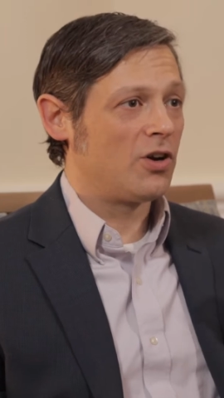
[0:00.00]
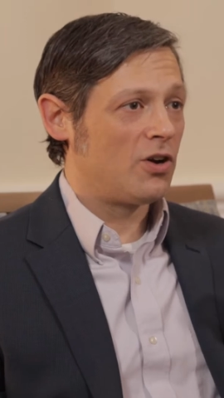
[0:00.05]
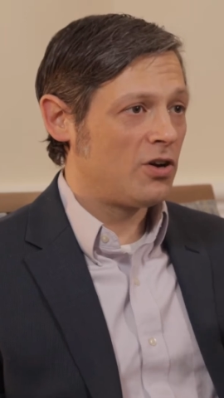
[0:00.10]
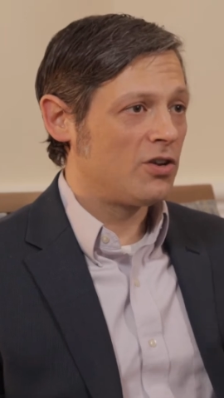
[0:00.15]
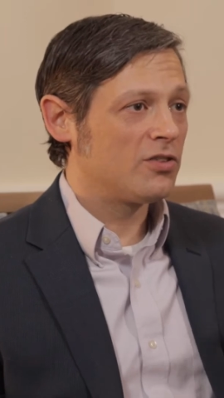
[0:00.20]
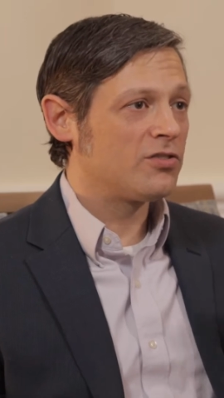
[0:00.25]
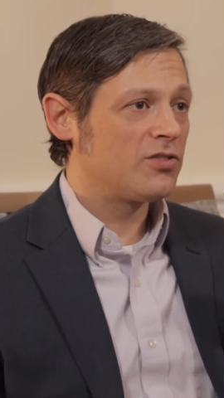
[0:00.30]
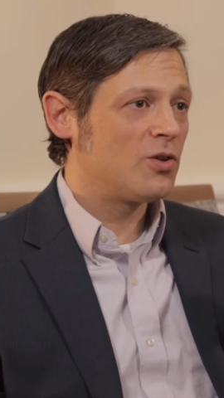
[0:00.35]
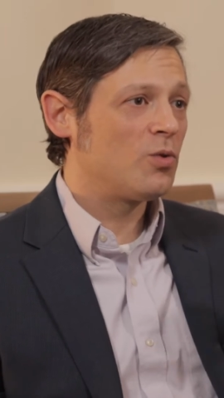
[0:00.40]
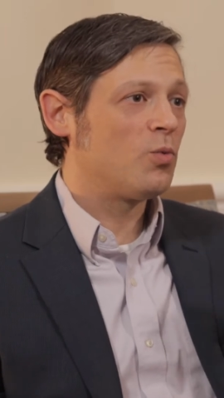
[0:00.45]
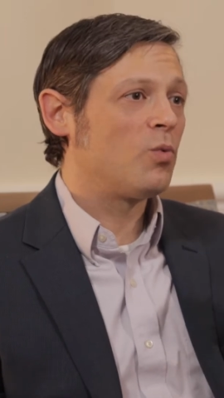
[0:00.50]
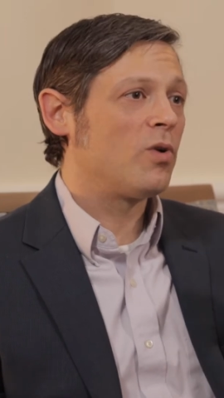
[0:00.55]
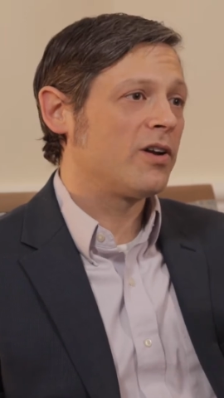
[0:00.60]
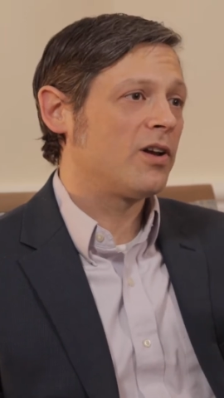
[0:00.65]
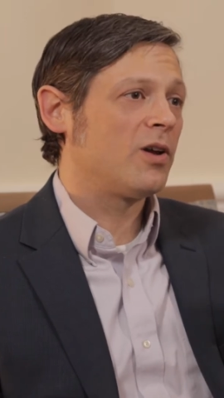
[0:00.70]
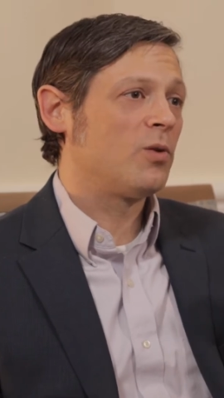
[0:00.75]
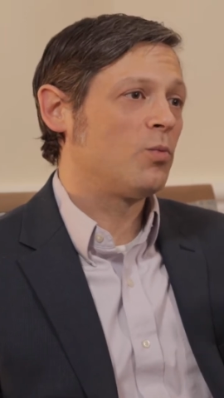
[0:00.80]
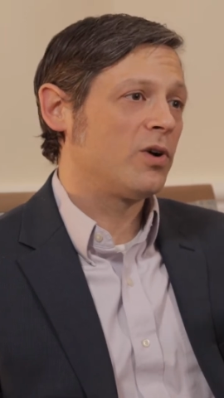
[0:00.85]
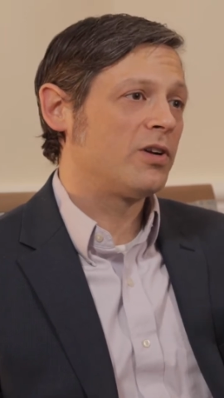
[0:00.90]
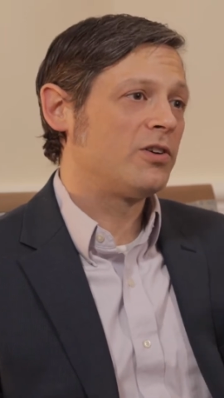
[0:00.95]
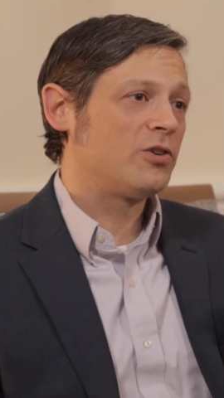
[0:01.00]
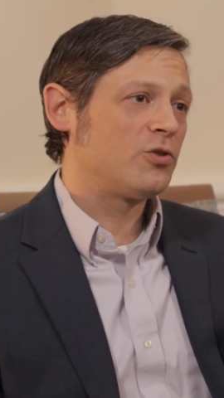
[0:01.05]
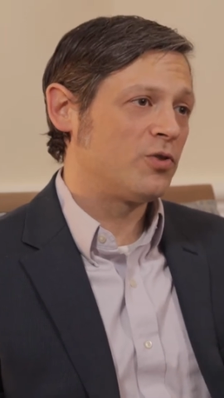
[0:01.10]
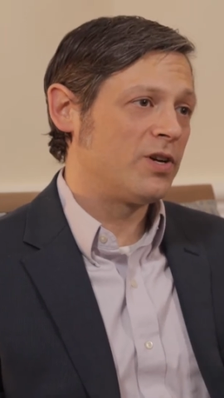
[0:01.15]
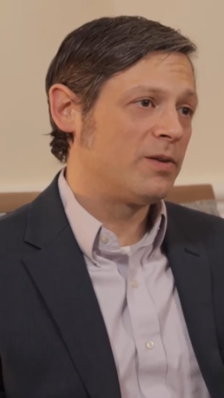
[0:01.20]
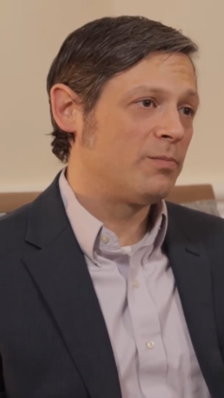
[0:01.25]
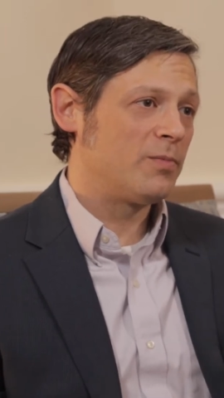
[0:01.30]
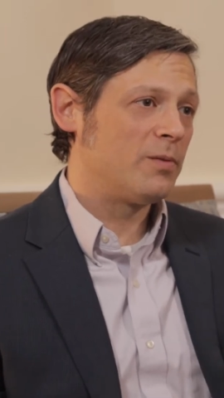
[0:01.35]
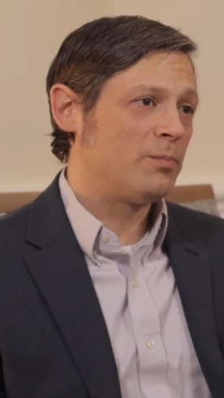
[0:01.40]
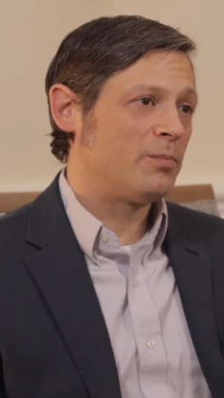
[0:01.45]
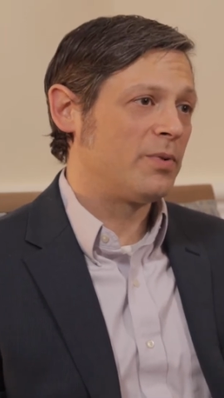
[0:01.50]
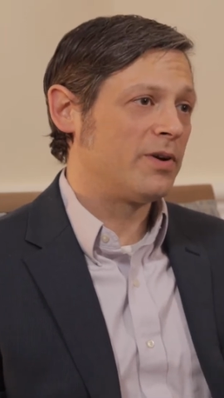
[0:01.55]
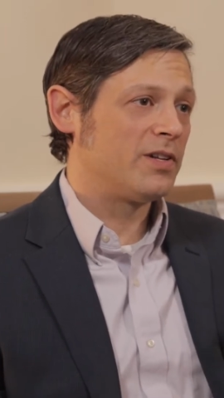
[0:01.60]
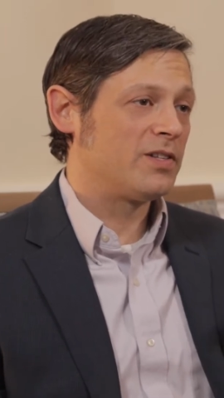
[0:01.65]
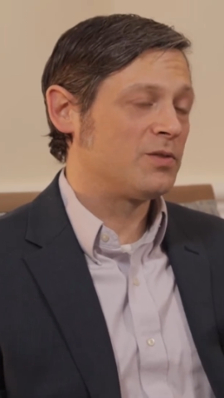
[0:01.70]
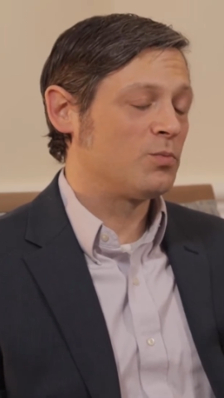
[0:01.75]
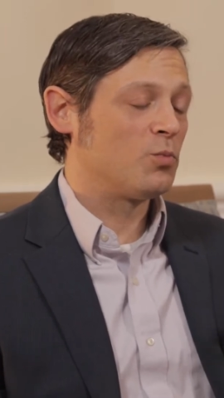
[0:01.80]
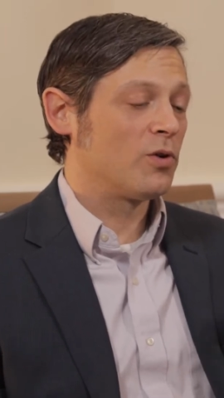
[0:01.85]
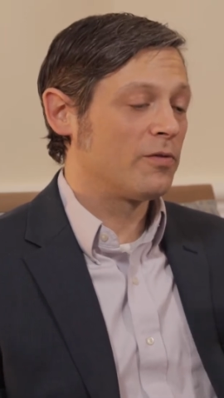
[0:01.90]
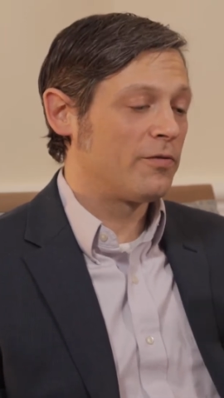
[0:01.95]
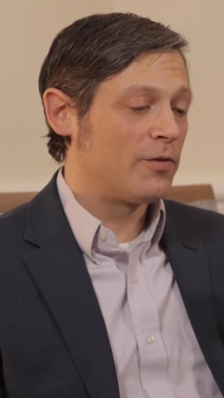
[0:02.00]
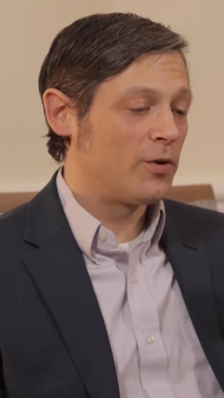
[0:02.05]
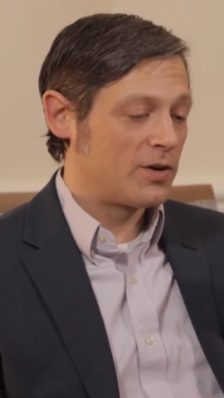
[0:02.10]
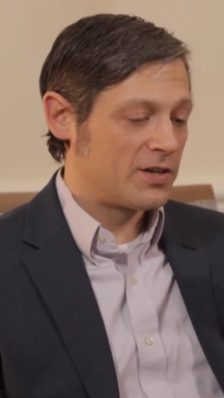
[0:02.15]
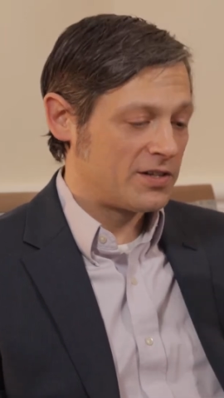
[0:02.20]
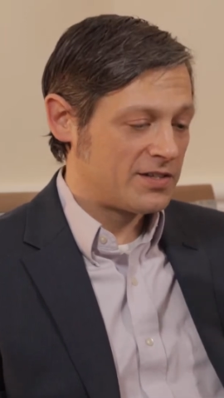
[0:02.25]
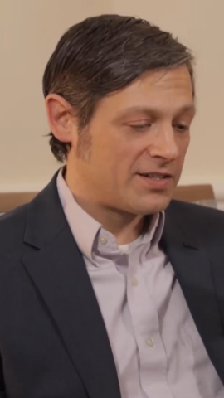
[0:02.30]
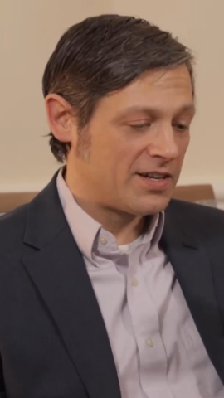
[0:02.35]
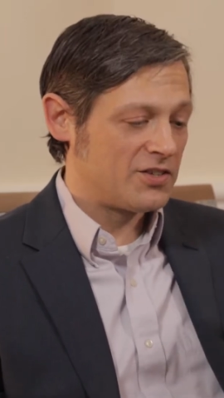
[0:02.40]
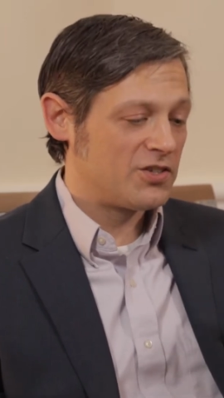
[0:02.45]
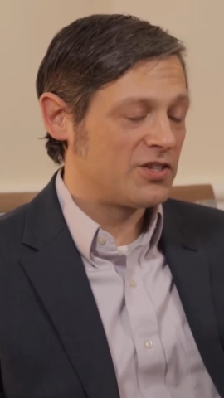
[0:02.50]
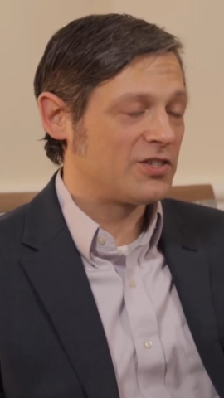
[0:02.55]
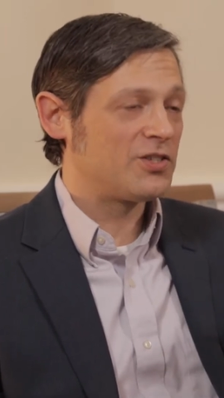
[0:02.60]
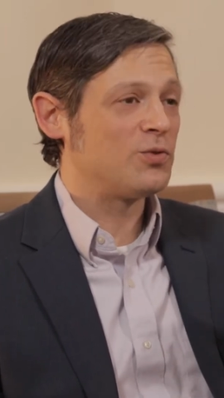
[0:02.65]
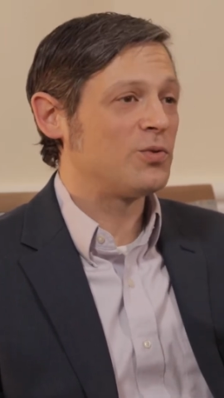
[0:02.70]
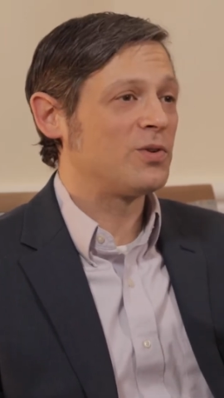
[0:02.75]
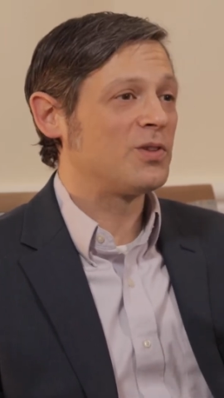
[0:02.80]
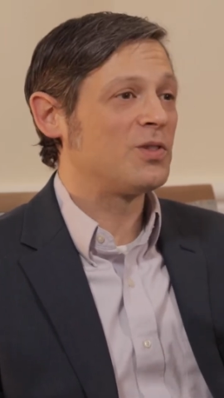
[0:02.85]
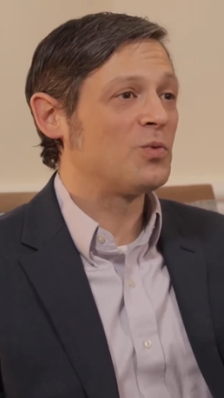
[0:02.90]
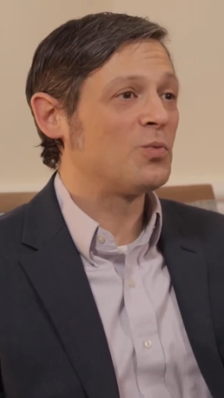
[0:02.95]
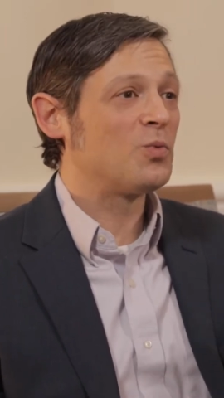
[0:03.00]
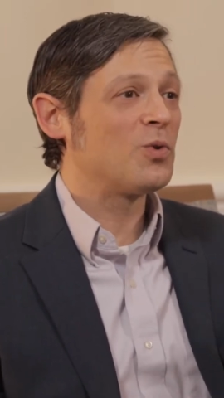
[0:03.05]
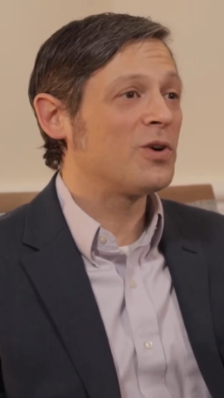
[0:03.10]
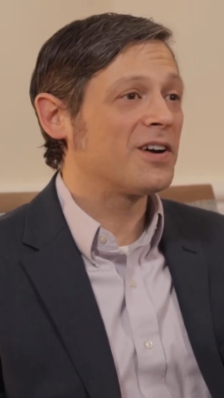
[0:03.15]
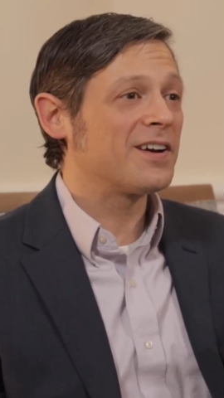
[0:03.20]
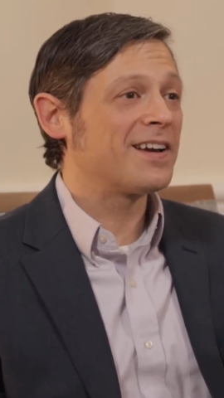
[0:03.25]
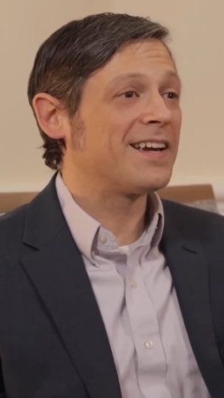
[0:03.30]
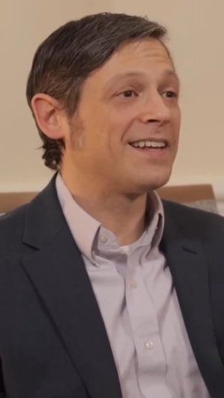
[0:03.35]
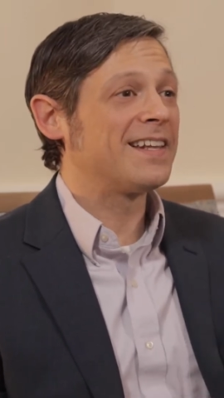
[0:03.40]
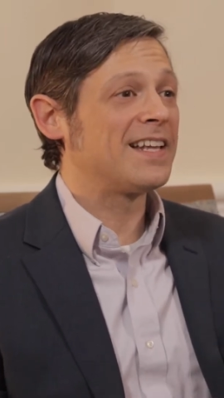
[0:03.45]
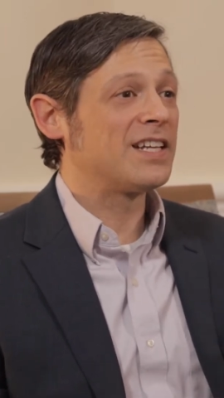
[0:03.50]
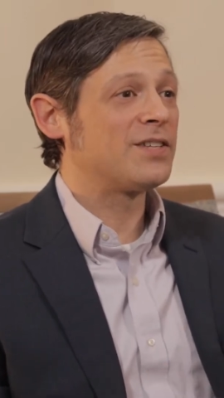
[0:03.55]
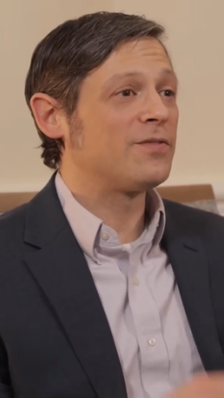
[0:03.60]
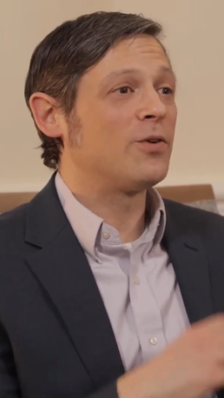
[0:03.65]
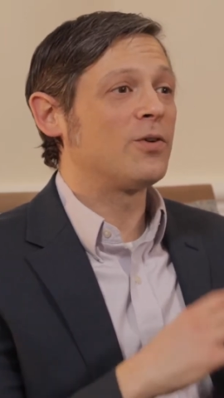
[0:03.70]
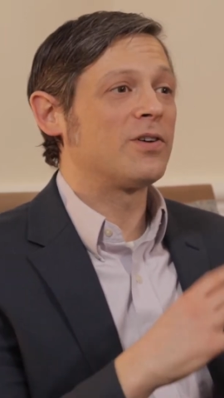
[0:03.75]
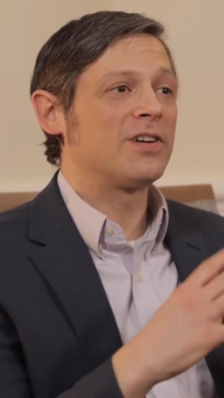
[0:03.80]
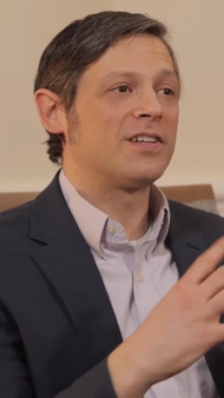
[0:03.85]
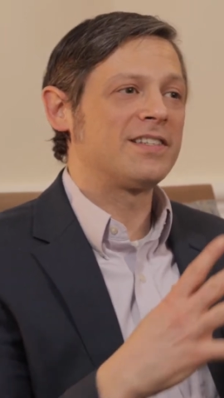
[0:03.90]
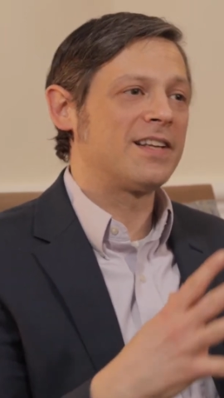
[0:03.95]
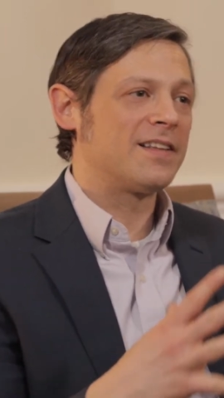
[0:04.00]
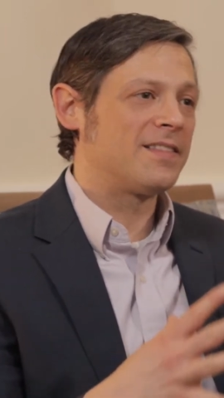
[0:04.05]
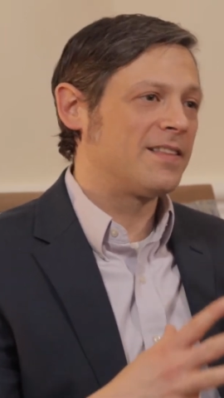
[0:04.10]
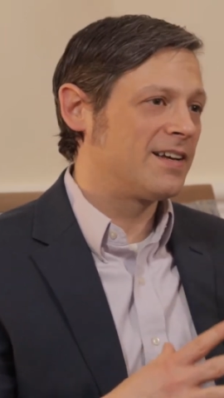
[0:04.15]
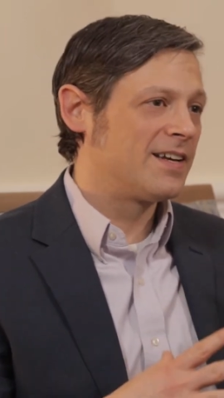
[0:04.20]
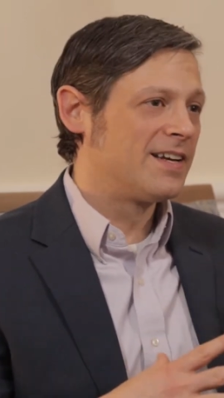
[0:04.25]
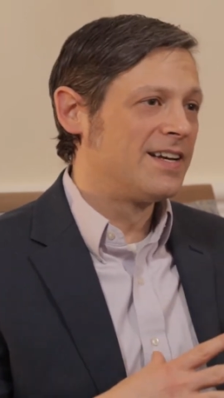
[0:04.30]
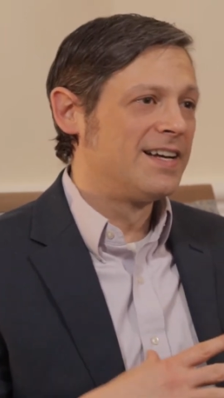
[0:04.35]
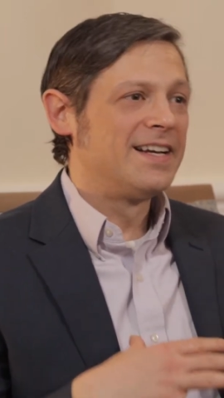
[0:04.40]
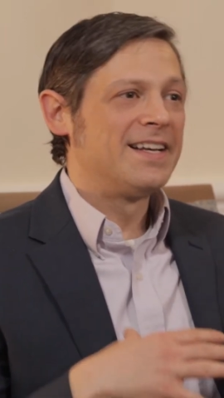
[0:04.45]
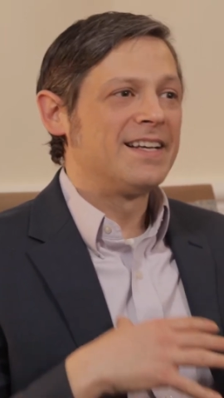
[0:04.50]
also one-on-one treatment, but it's more focused on just doing the work and less focused on the